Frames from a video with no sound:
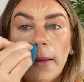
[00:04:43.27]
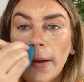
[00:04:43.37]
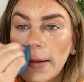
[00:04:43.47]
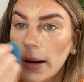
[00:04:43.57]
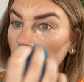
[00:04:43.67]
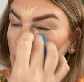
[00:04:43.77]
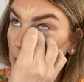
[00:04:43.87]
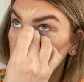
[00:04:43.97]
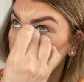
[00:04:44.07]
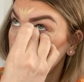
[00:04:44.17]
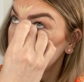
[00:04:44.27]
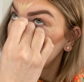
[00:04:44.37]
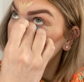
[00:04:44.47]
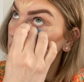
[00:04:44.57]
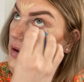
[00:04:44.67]
So it's kind of just what
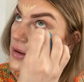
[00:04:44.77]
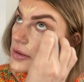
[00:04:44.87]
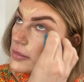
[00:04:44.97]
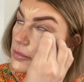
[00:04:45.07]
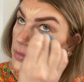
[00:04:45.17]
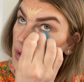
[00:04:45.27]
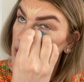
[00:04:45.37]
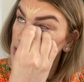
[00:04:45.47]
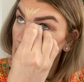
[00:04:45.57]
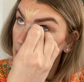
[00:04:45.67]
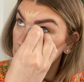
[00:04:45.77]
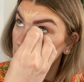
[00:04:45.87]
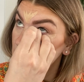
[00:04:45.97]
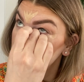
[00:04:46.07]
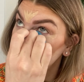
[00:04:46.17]
you gotta do. Because
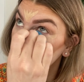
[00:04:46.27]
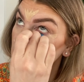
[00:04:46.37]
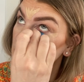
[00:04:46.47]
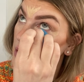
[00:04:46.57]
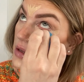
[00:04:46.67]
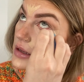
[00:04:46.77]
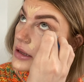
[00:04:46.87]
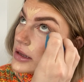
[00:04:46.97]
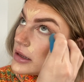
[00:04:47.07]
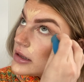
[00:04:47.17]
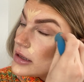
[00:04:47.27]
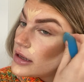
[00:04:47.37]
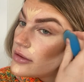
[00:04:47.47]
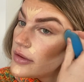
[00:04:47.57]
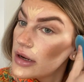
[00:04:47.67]
nowadays, like,
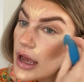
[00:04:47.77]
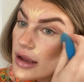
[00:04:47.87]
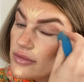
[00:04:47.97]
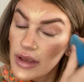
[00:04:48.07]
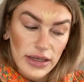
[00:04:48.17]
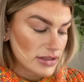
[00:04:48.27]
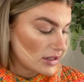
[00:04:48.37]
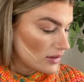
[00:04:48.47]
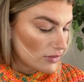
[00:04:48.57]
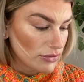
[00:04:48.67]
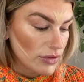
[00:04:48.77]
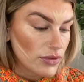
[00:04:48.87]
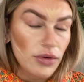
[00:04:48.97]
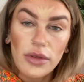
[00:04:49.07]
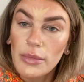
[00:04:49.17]
I have yet to even
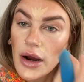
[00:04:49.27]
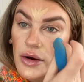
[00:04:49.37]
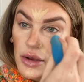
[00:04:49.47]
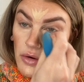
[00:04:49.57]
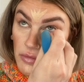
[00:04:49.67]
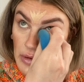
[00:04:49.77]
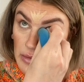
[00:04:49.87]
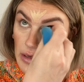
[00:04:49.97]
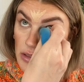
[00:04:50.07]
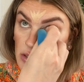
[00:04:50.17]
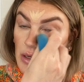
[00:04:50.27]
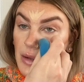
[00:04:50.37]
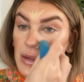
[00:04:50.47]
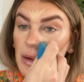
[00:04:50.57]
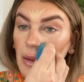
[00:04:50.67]
review the Mario foundation.
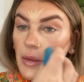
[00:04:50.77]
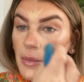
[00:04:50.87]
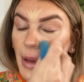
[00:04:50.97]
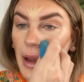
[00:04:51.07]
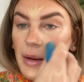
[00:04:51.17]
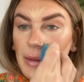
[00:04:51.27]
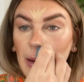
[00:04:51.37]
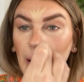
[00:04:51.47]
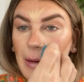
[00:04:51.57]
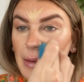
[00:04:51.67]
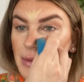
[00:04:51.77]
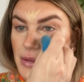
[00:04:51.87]
It's still in the packaging. I